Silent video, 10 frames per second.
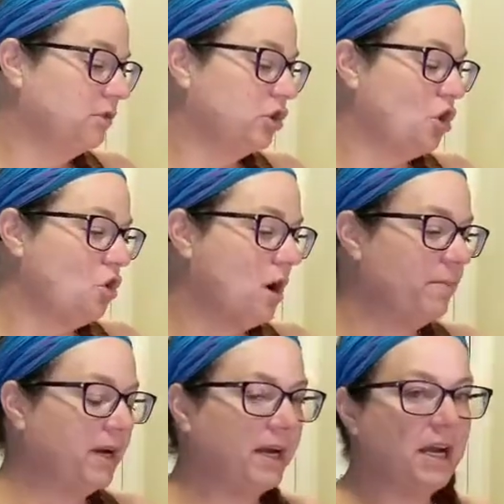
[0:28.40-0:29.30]
So I'm
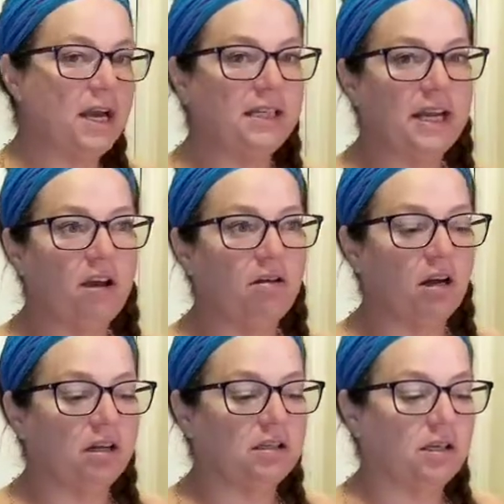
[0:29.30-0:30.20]
going to cut down
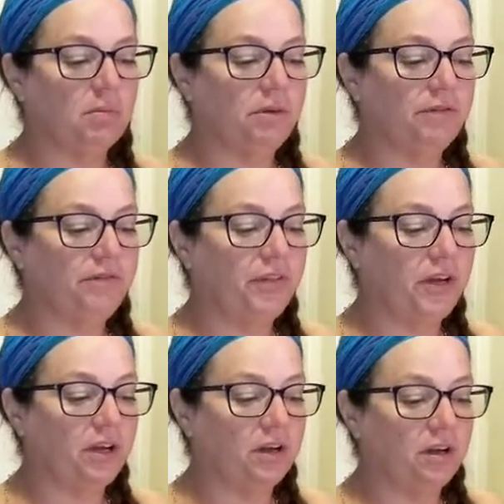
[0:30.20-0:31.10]
on some of
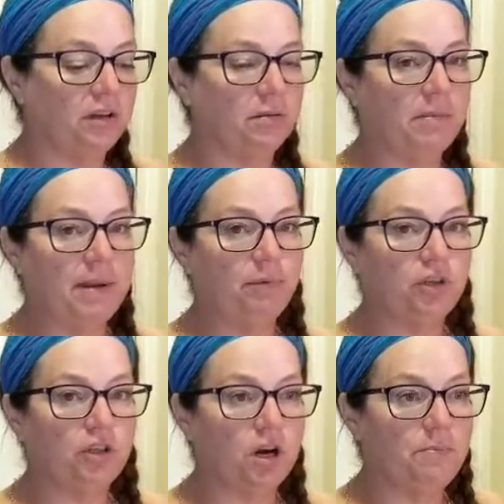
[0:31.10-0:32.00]
the maple
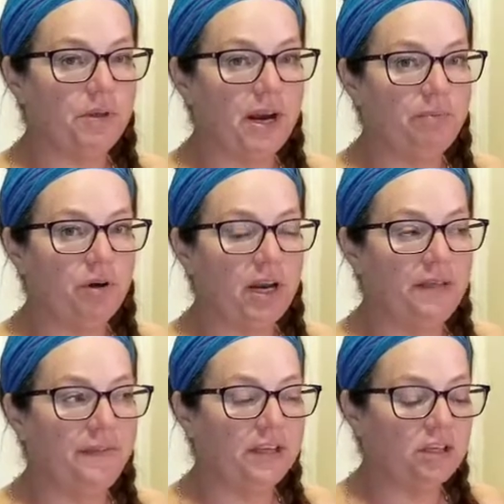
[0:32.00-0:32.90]
syrup that I put
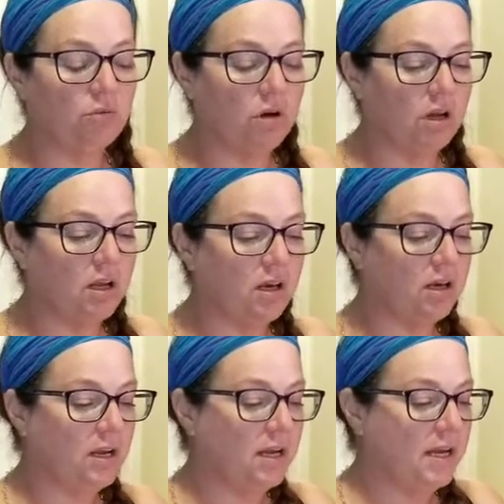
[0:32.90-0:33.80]
in this one.
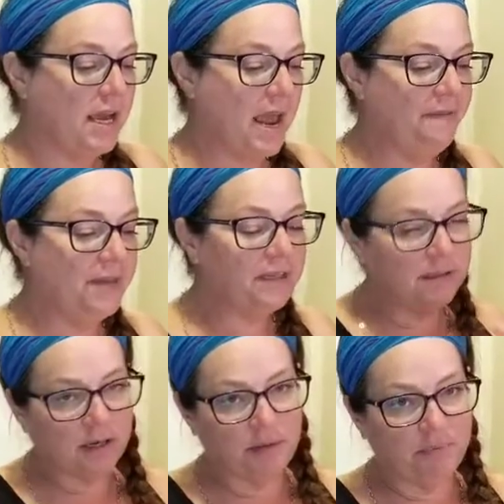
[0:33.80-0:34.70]
And this is
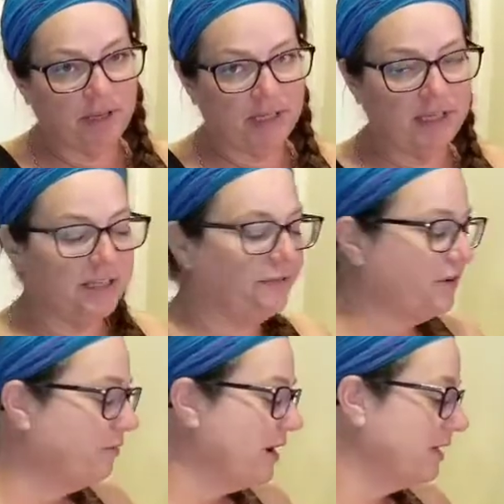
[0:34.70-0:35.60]
a completely
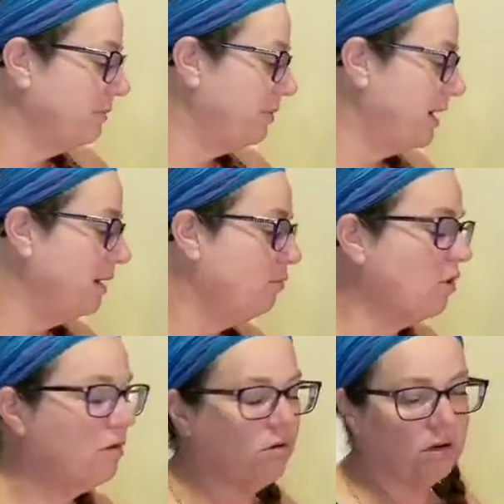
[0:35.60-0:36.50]
different recipe, more
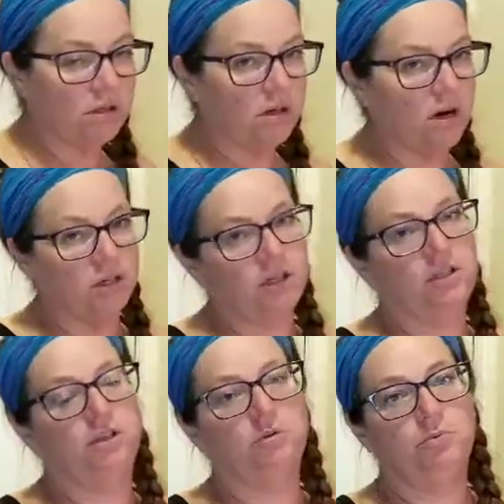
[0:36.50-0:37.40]
cornstarch because
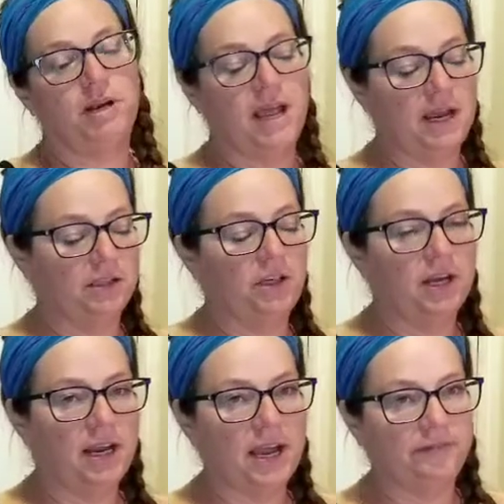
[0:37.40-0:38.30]
you don't put eggs. You're going
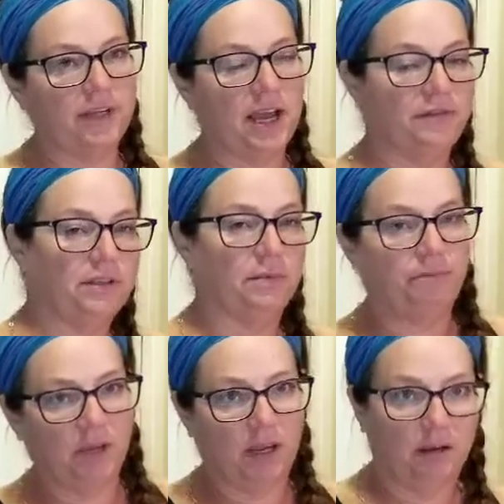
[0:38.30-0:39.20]
to have
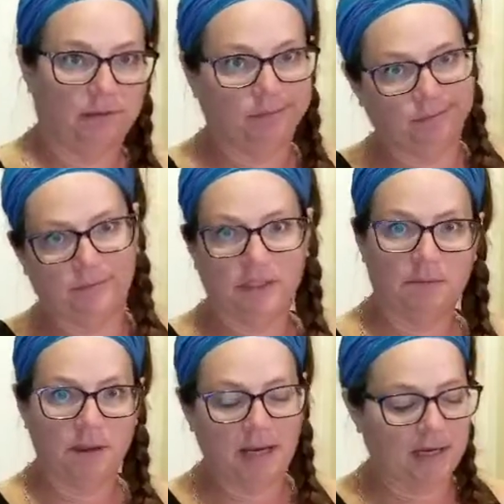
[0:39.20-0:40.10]
something to
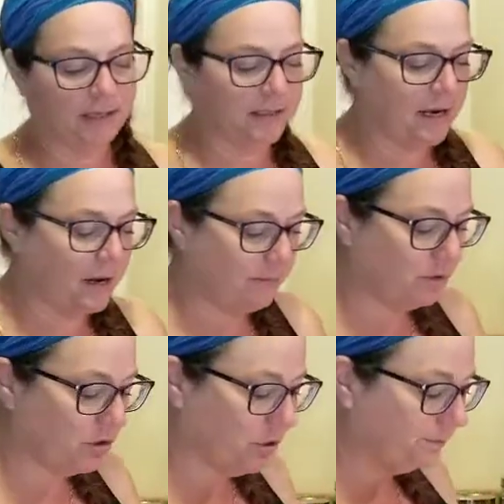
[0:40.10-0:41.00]
make it set up.
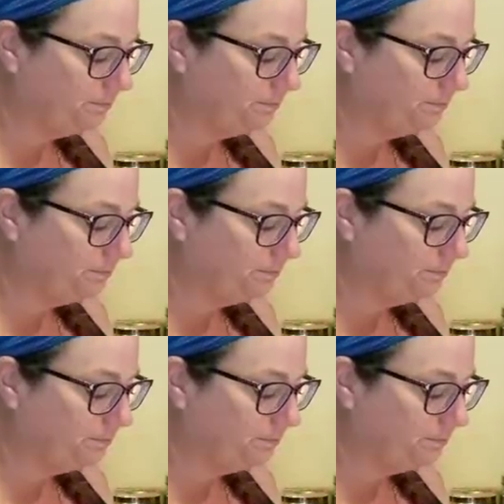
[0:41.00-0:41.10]
So,